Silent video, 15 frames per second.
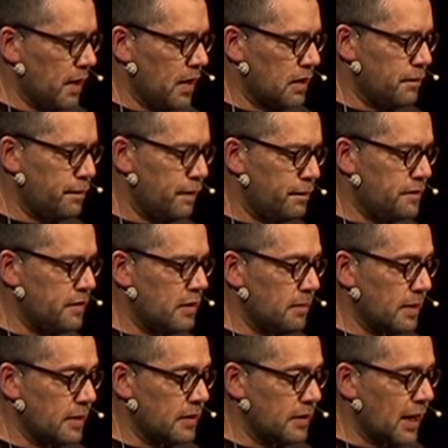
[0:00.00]
in a
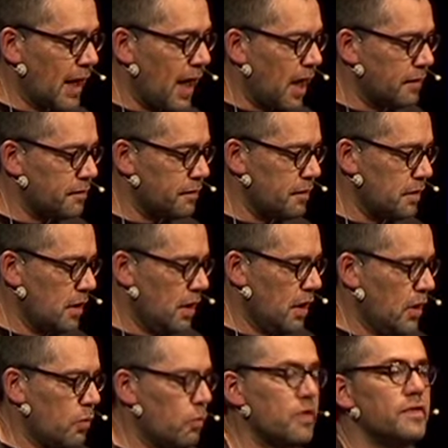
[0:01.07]
15-minute class
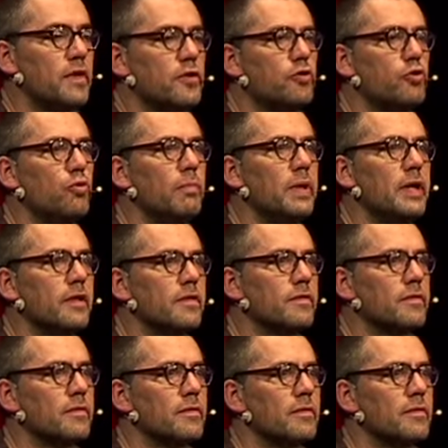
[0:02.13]
was 2
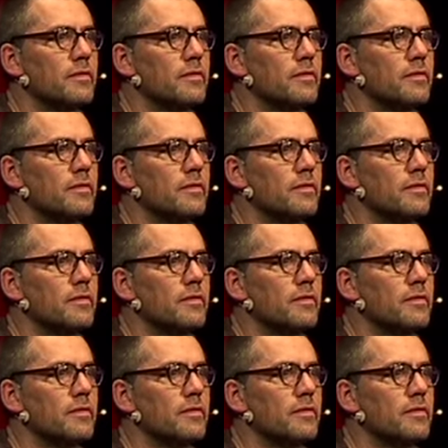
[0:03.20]
minutes.